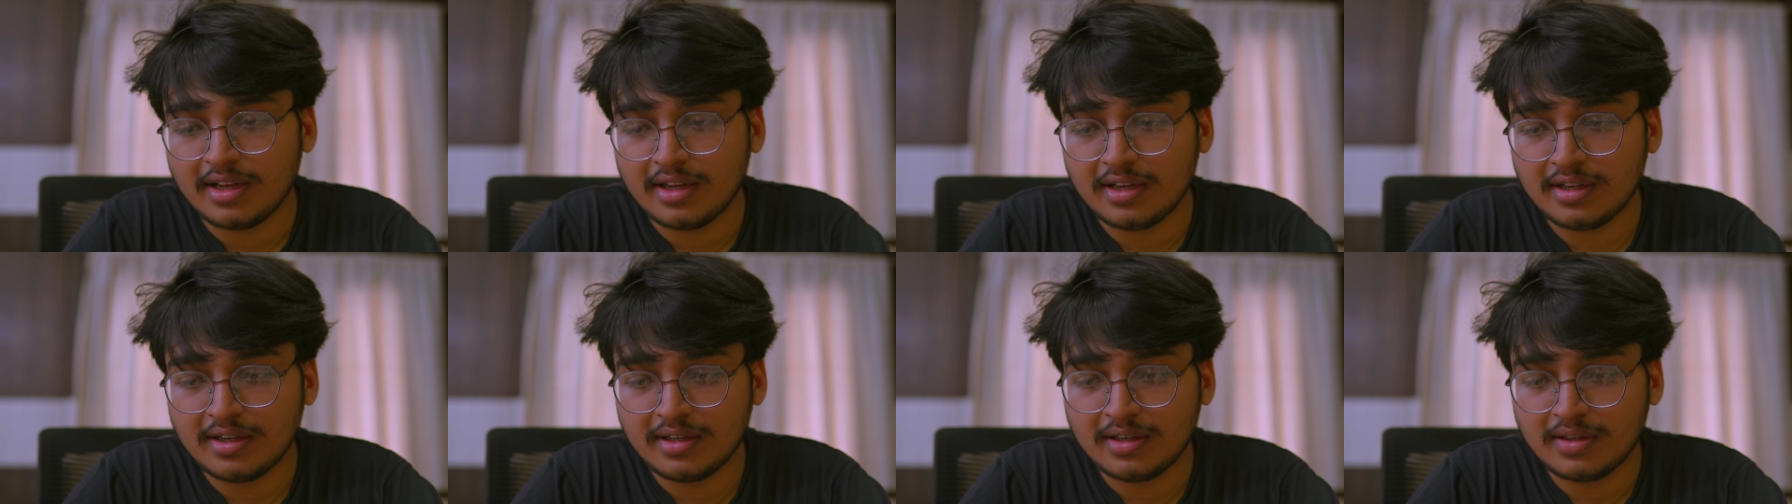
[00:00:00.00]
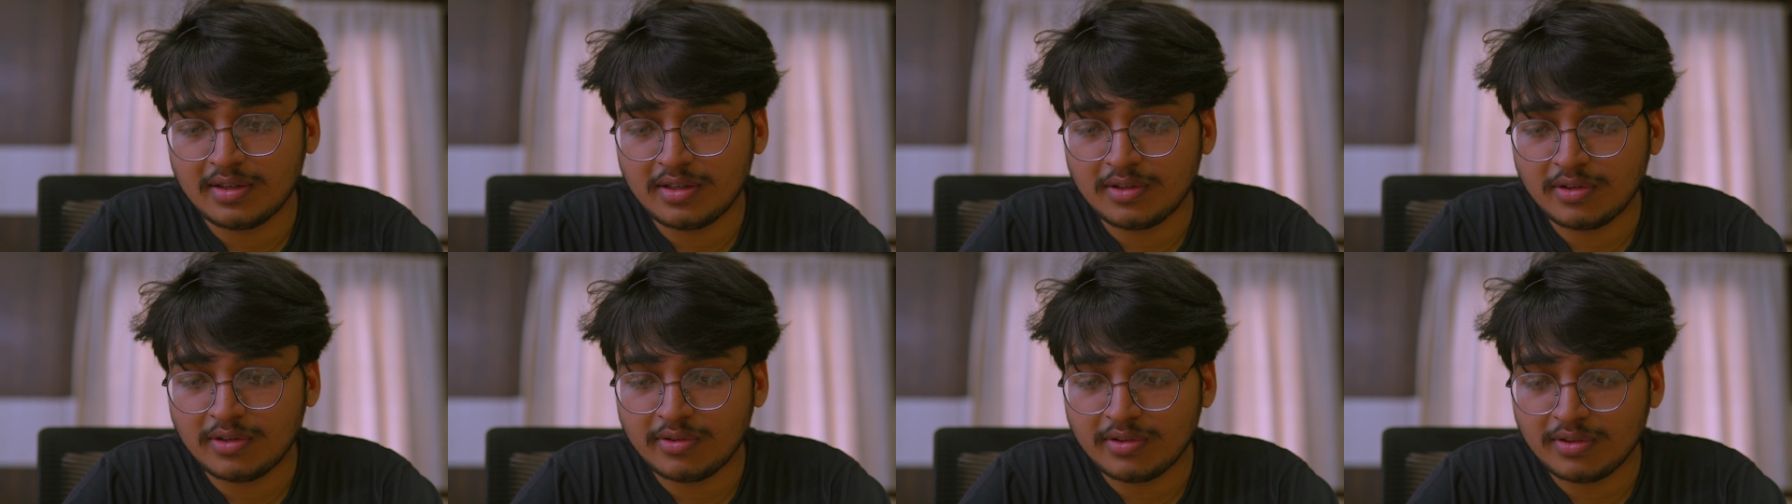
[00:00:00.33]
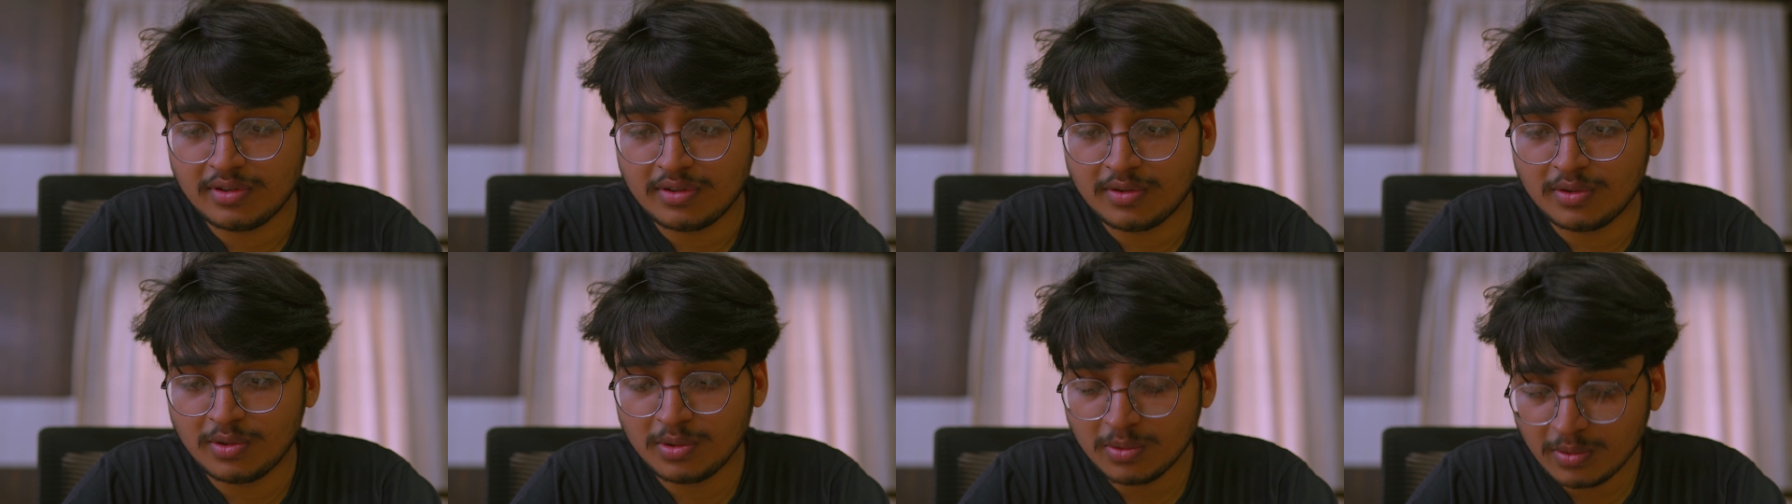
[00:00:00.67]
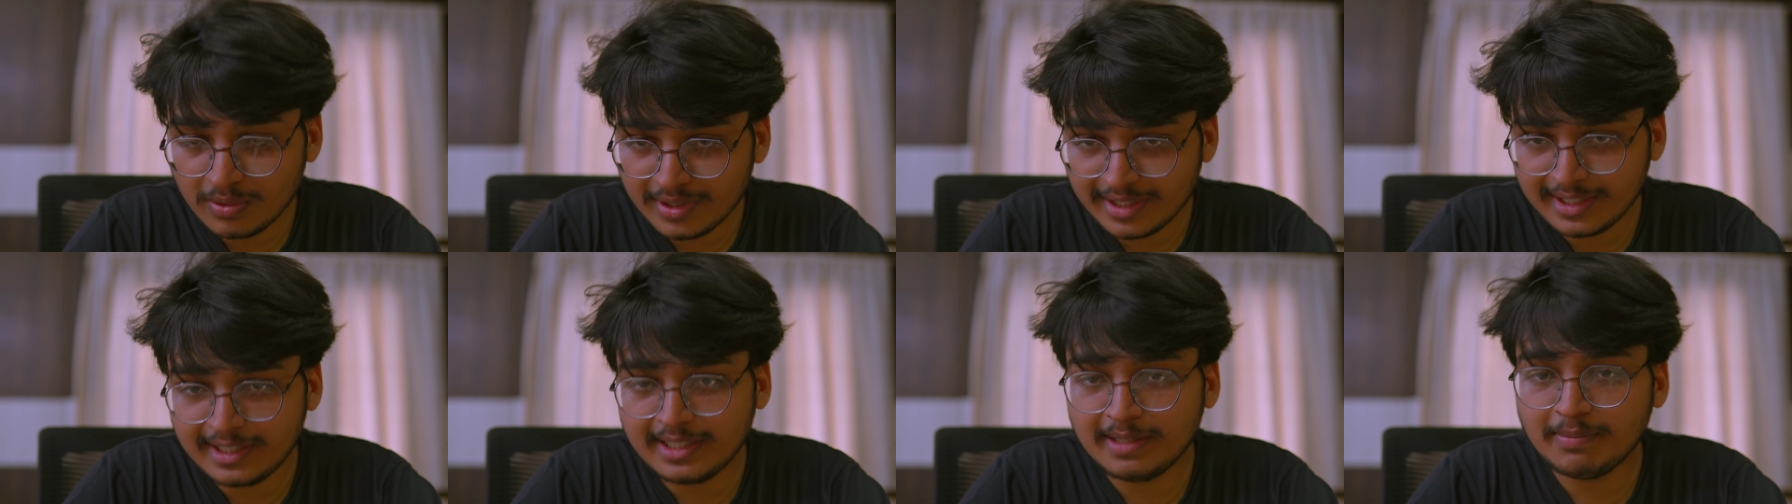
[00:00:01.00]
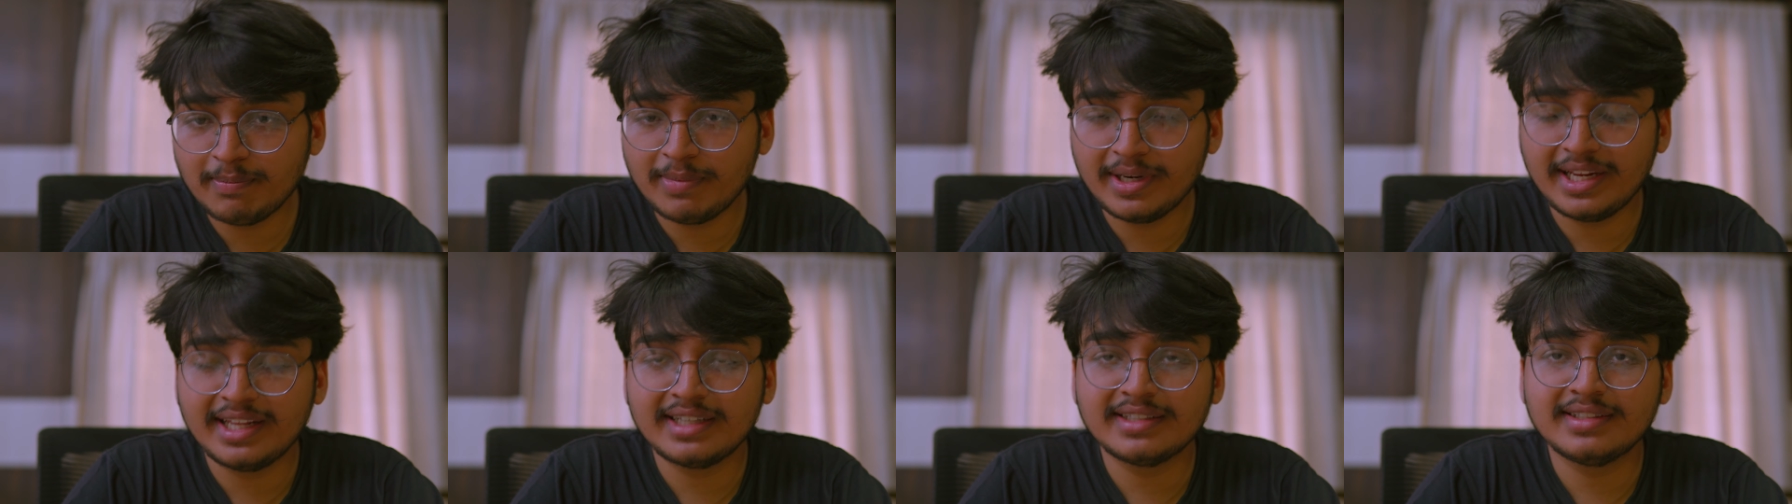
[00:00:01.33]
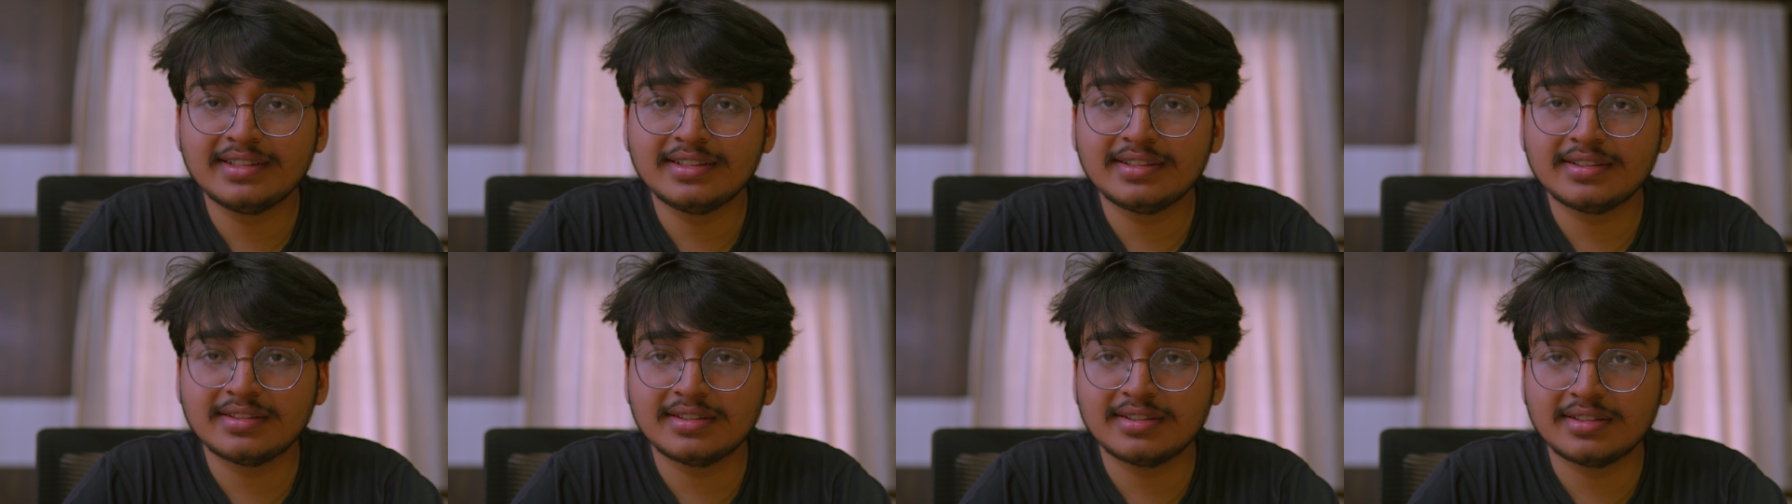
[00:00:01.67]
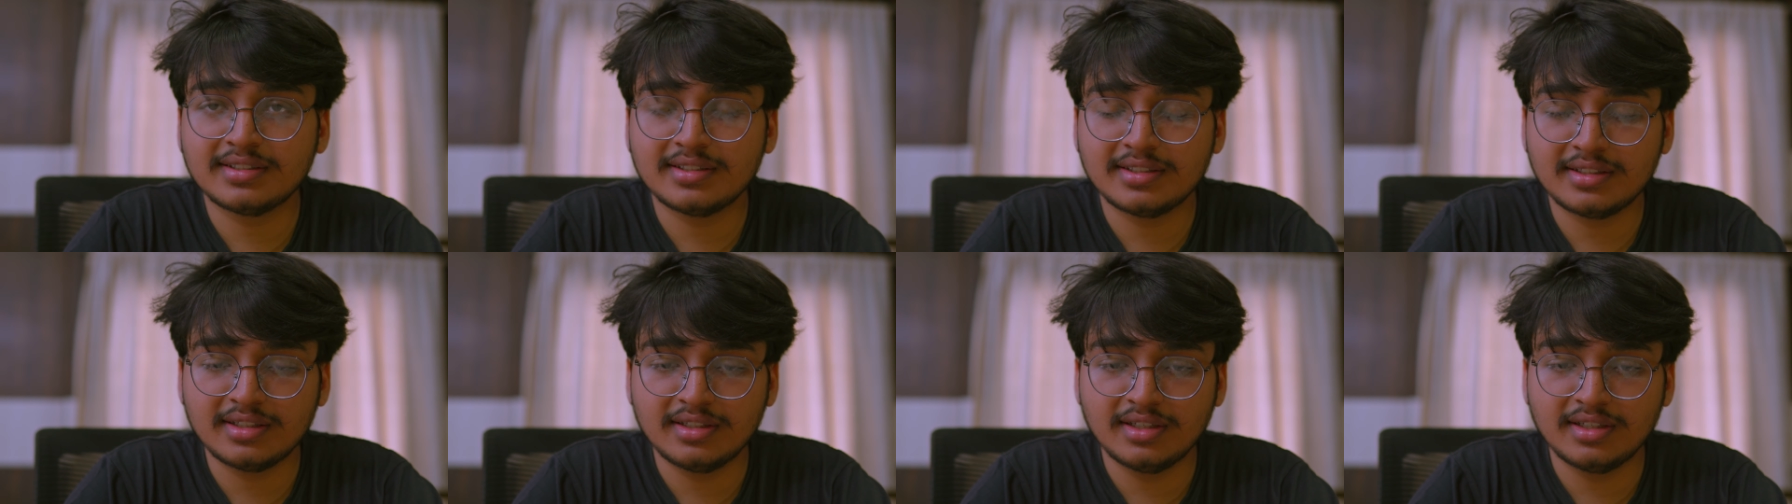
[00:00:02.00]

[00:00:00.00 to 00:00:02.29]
do really break this